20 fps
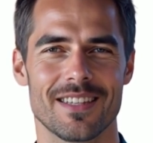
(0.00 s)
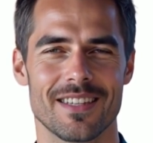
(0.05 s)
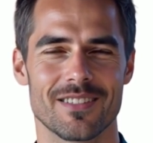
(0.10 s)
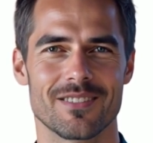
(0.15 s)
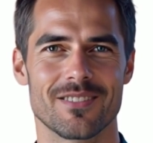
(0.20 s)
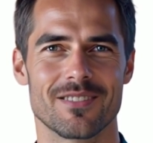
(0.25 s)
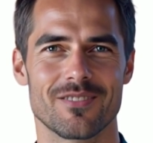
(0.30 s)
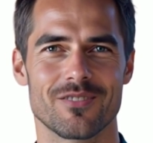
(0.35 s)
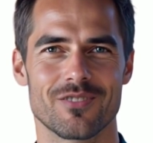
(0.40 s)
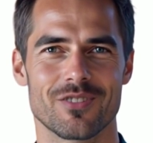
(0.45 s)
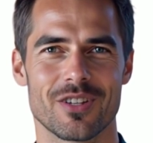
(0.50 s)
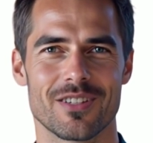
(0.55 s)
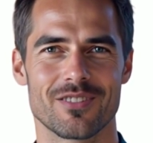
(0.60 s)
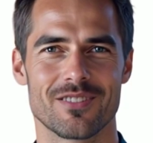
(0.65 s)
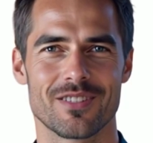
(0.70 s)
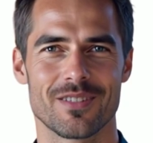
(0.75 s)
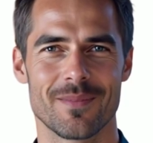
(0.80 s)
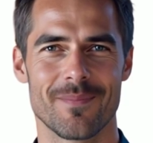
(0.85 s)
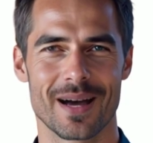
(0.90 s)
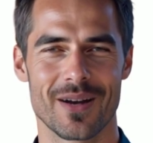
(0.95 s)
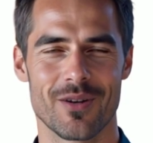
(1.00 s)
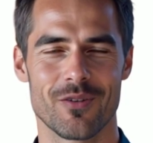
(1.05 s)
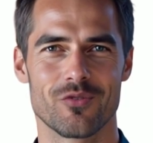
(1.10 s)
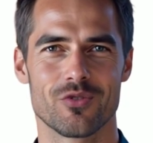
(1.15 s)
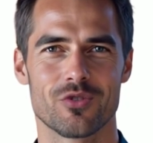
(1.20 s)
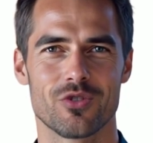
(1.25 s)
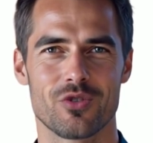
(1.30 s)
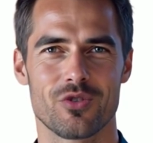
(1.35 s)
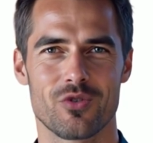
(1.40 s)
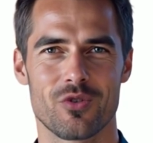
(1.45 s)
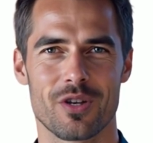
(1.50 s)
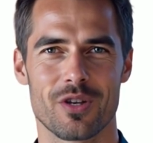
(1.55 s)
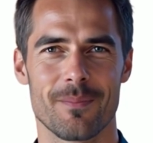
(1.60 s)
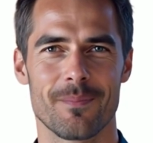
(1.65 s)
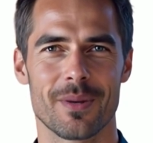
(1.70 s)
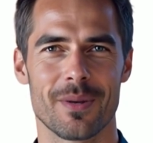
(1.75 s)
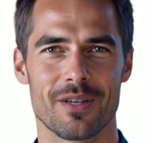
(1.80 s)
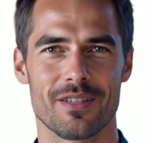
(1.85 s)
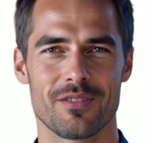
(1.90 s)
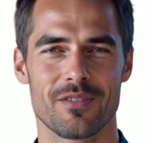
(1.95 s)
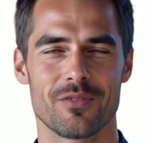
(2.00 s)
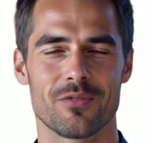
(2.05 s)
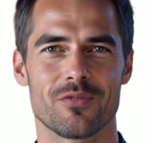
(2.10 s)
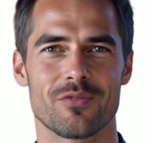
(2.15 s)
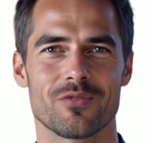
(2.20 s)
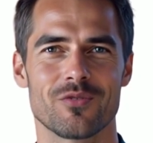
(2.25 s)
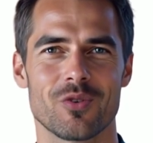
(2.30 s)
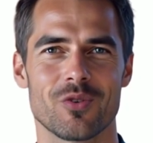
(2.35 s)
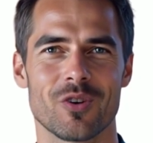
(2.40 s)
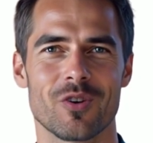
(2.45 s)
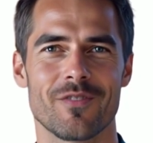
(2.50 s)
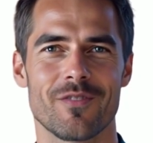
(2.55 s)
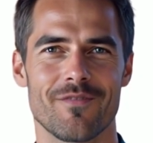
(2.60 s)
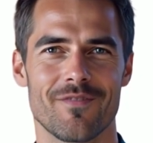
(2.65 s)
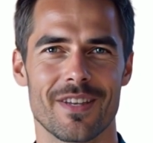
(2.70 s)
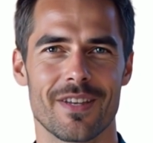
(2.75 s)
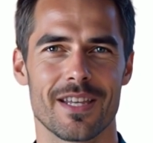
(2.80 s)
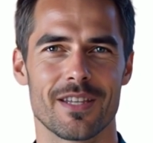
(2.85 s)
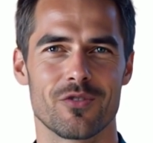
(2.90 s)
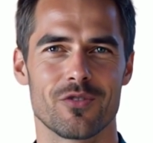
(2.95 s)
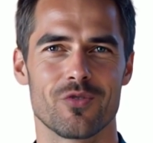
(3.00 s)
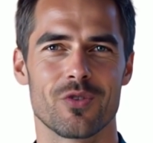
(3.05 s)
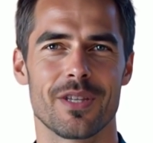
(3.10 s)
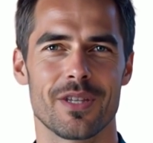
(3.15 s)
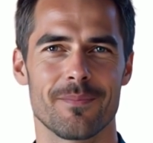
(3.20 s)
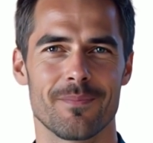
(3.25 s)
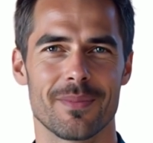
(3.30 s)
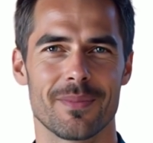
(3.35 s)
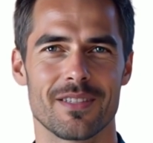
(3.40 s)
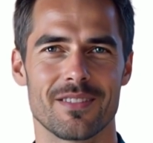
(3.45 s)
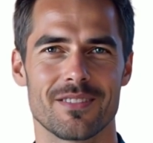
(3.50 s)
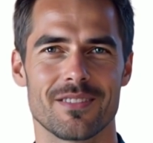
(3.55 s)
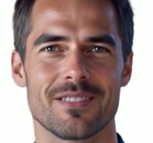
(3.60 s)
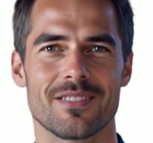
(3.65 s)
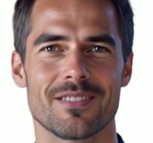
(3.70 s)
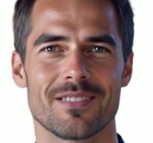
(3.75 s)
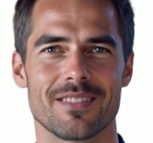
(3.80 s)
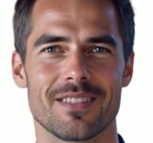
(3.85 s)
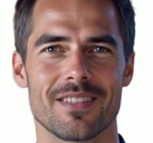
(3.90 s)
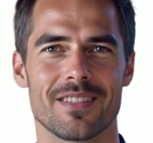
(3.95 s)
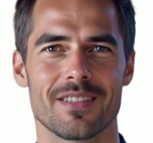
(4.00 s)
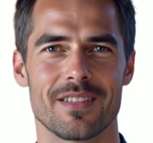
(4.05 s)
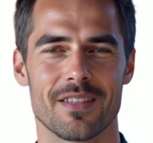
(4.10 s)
isn't just about sugar pills or fake treatments.